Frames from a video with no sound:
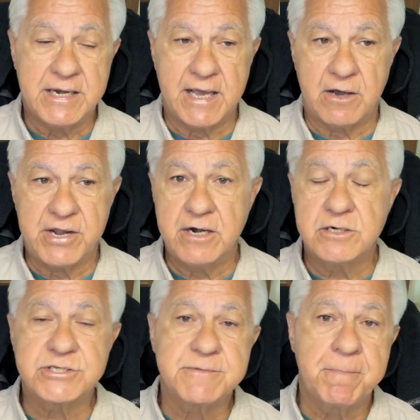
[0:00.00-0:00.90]
Now,
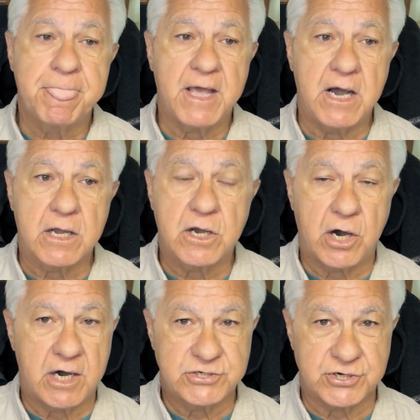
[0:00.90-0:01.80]
here's a
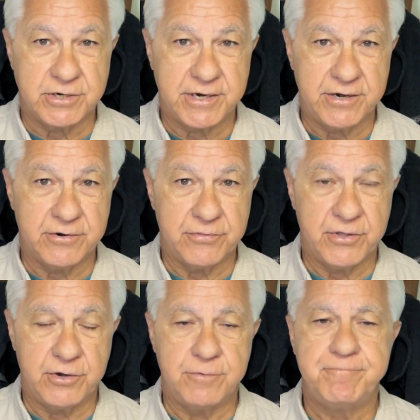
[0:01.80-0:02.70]
caution here,
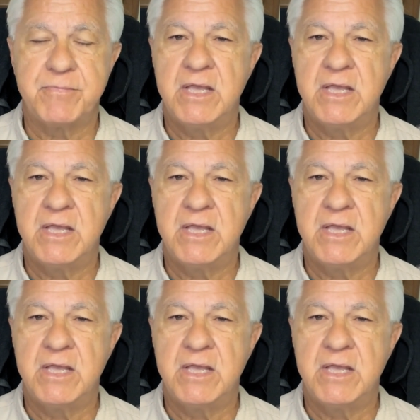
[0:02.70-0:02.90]
though.